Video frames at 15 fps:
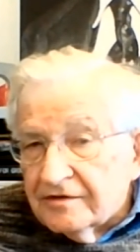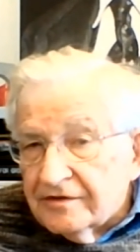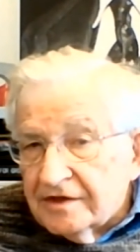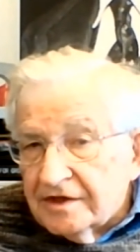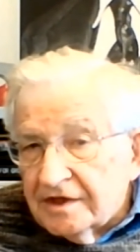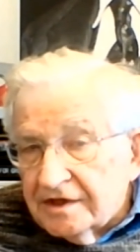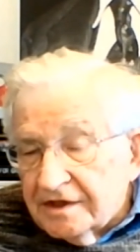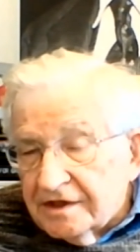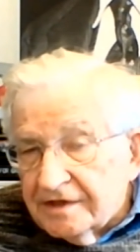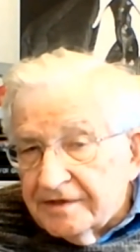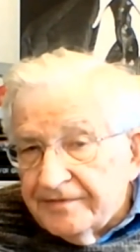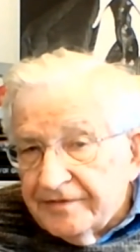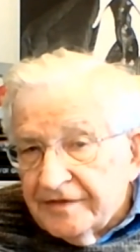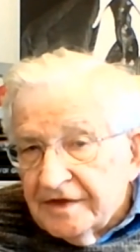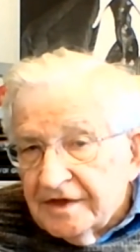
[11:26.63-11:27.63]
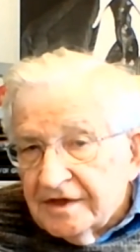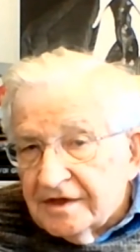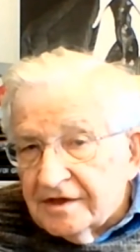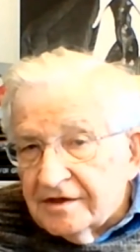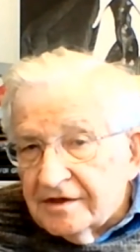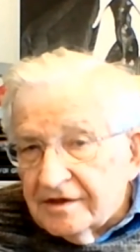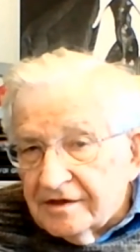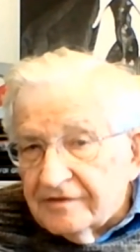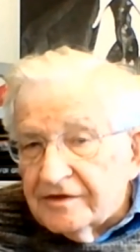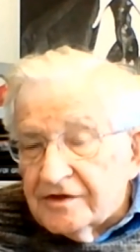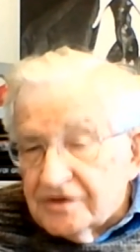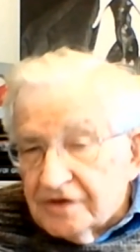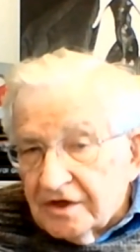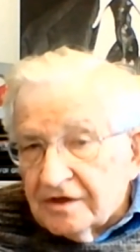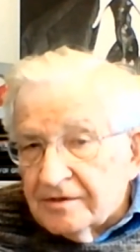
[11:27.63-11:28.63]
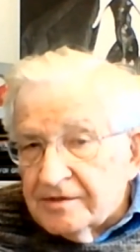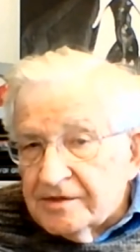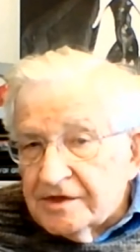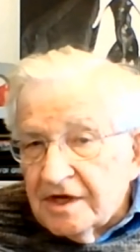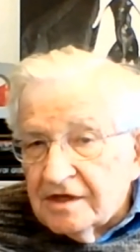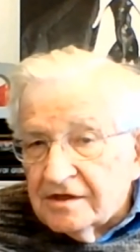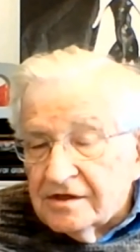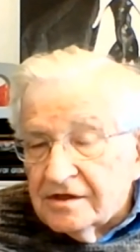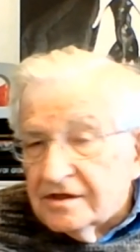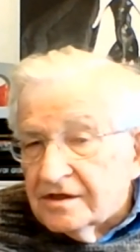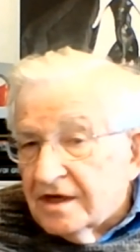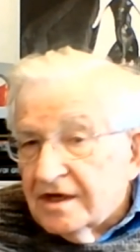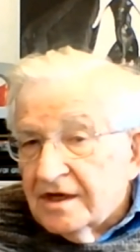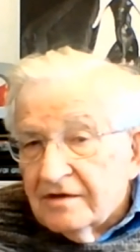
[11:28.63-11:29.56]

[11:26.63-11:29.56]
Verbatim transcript: of the uh, uh of the circumstances.